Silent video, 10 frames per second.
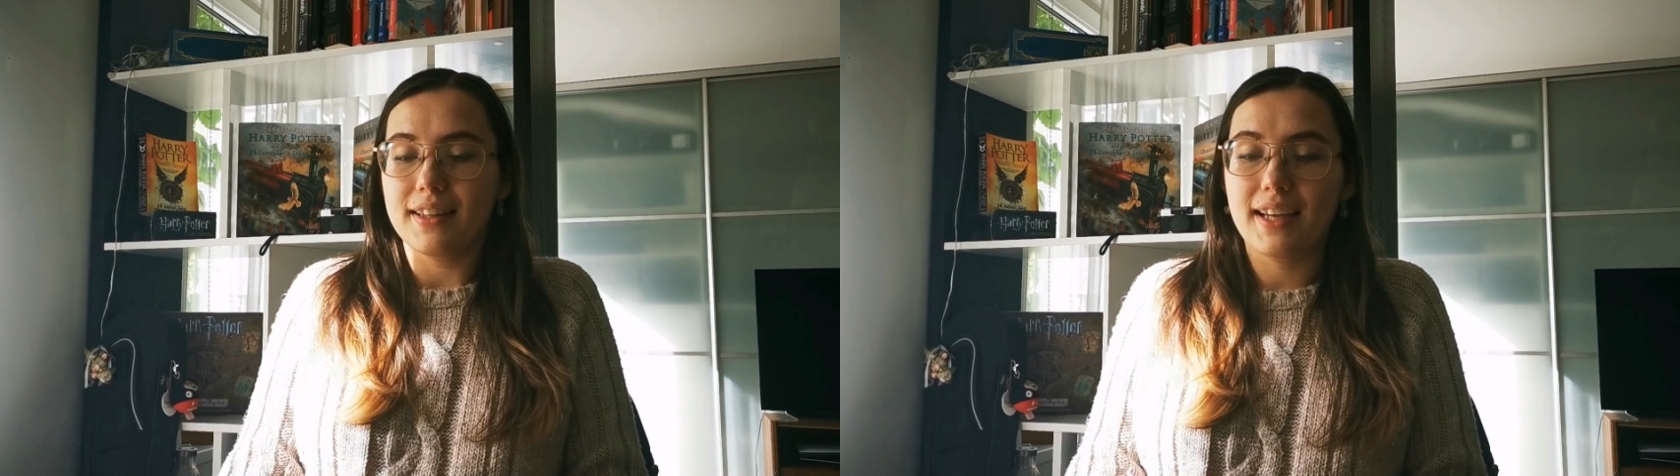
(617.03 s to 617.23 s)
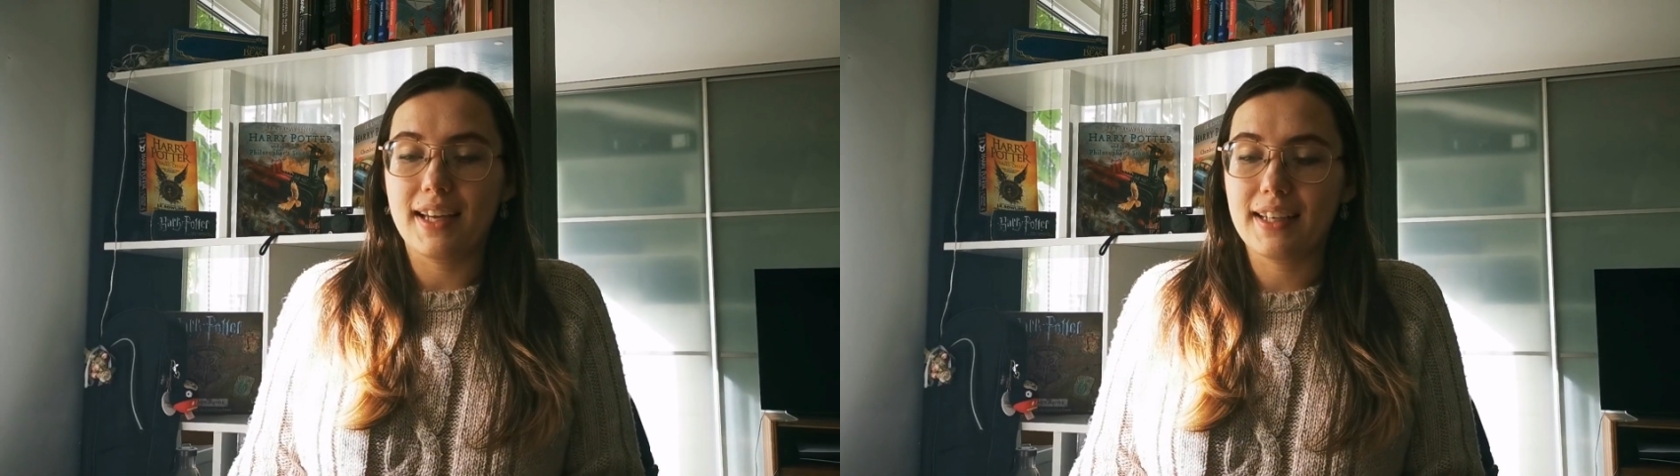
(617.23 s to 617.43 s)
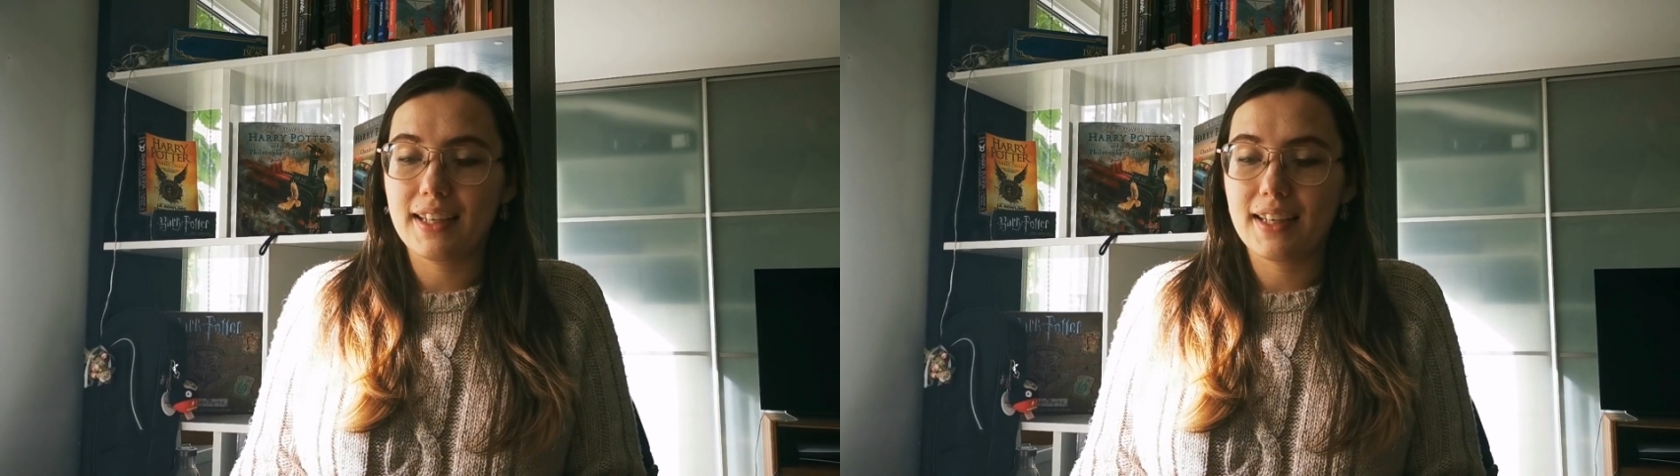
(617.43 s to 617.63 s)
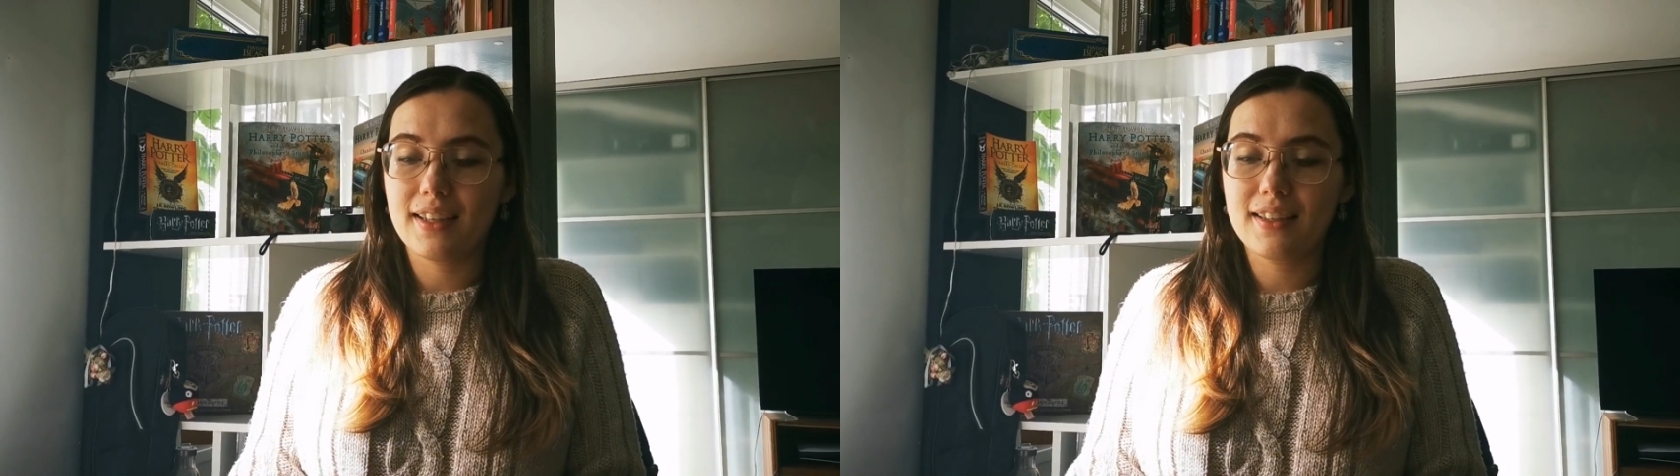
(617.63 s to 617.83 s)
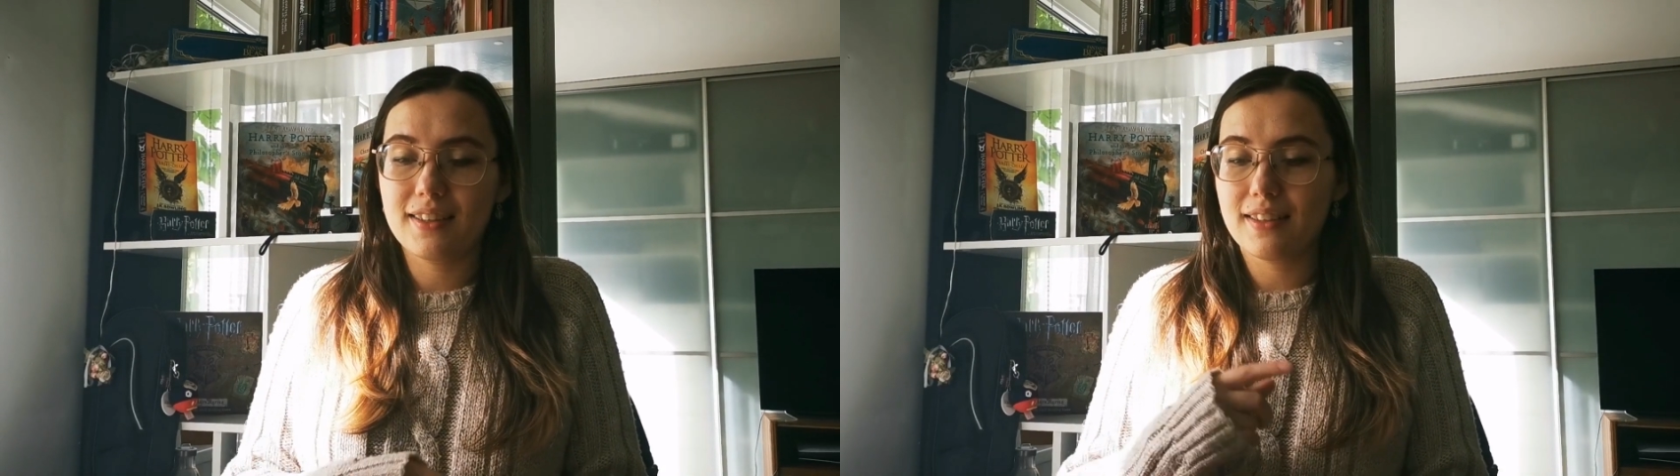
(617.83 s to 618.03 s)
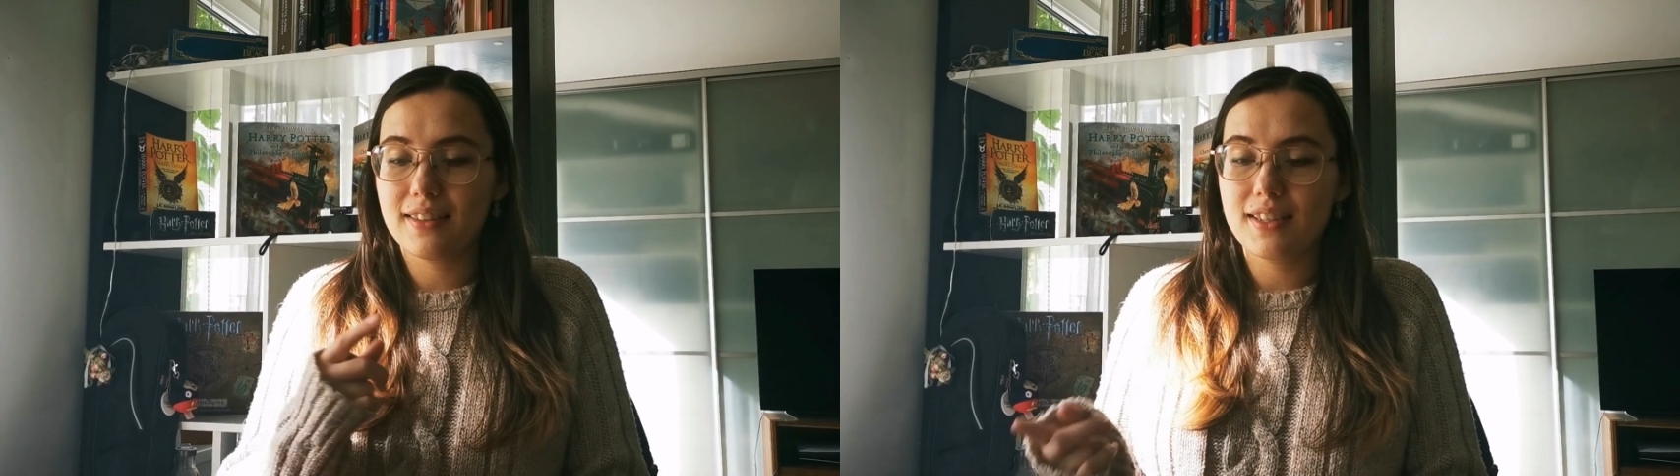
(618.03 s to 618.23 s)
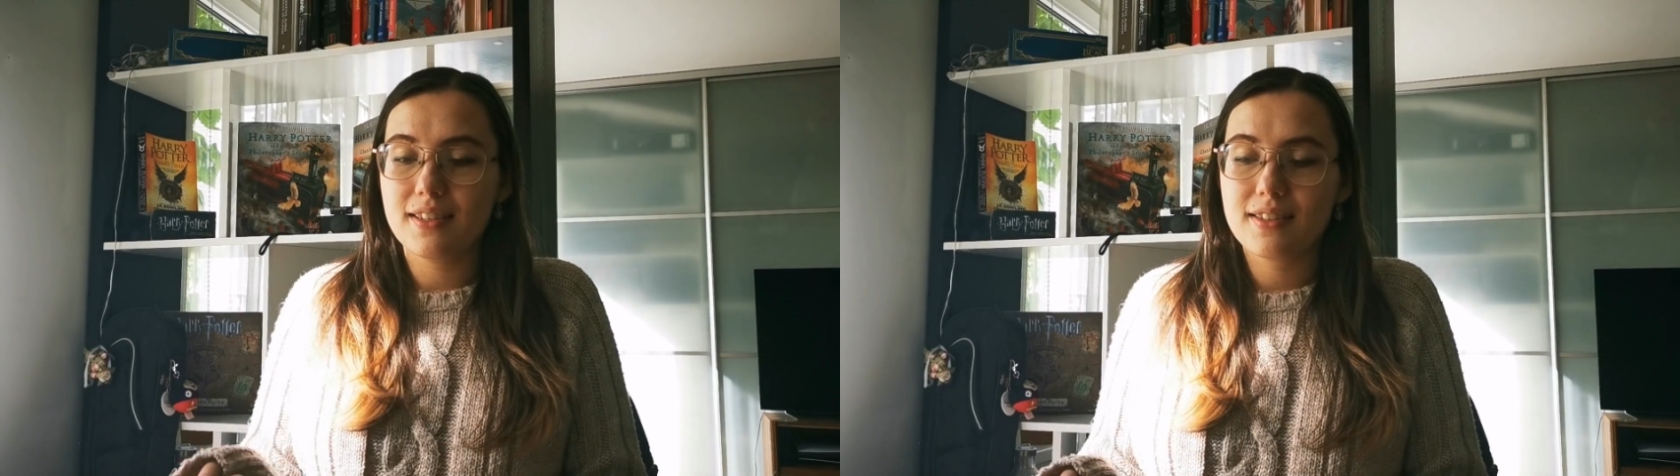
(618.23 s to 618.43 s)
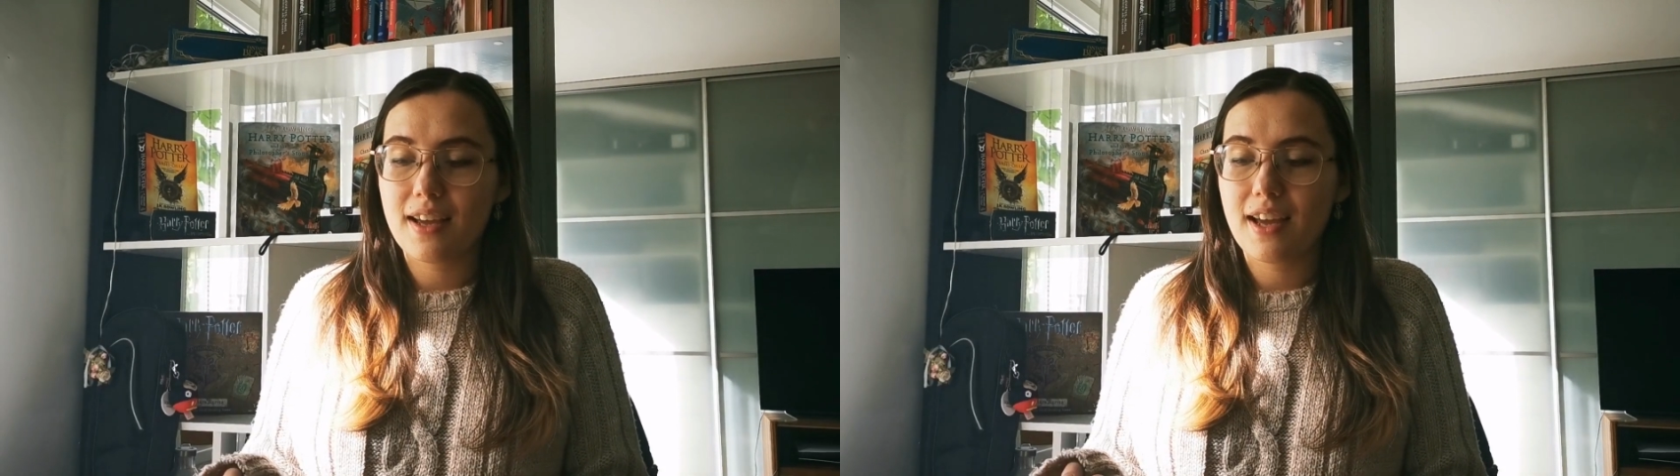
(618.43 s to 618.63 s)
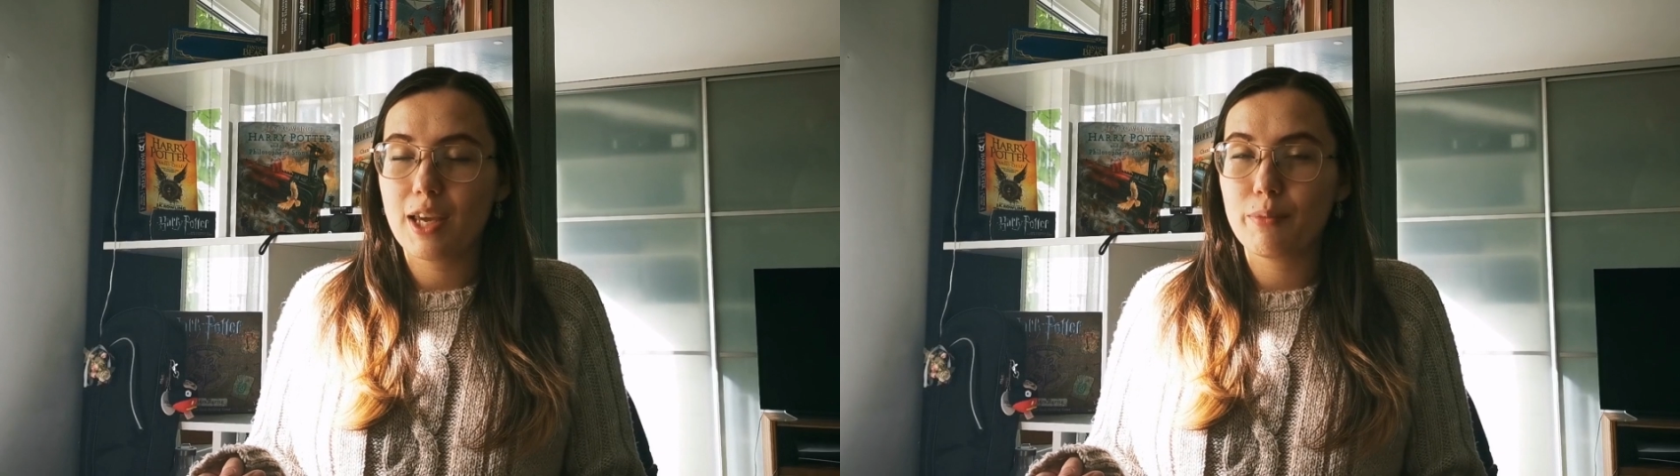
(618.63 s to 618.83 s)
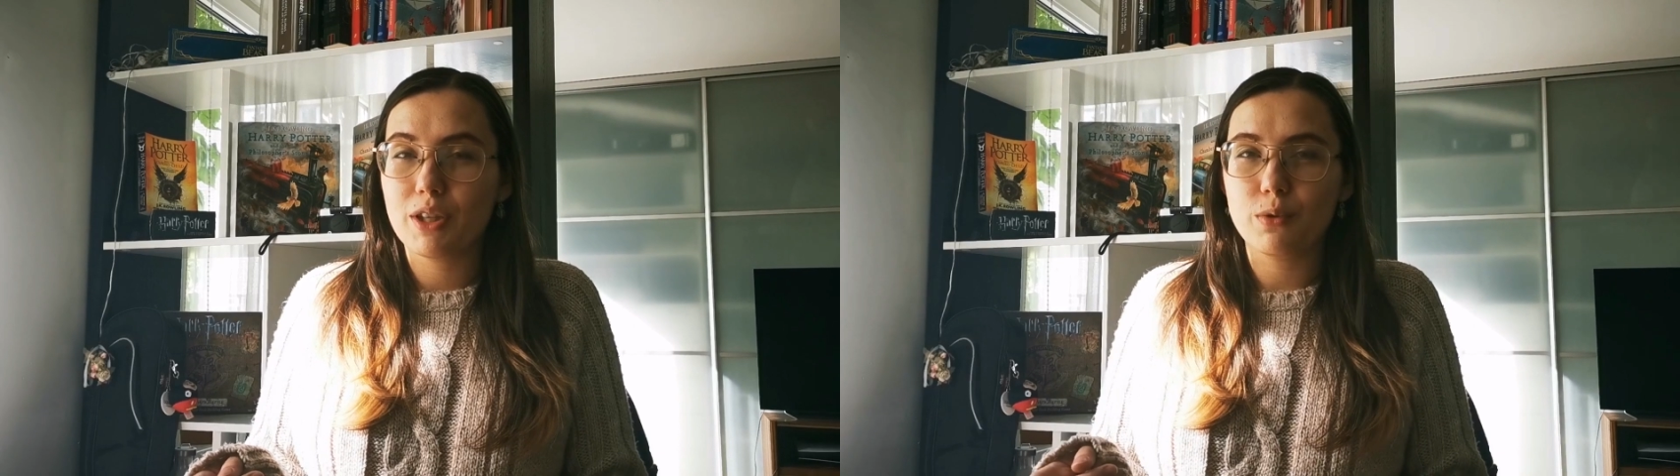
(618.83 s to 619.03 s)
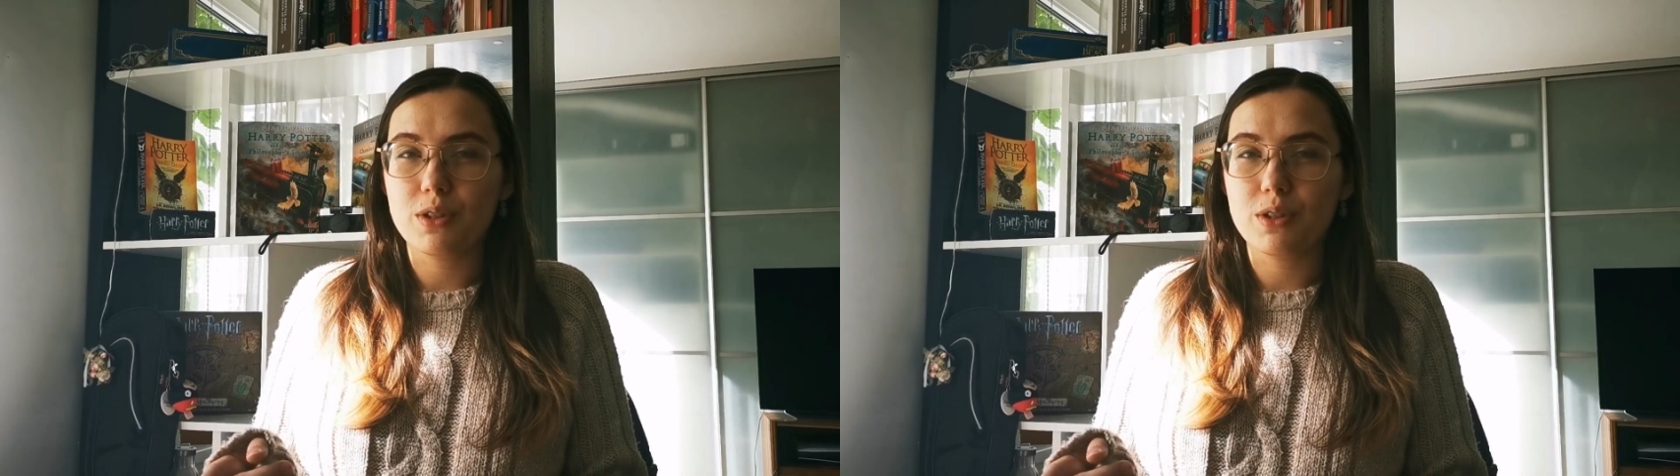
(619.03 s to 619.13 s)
then this time it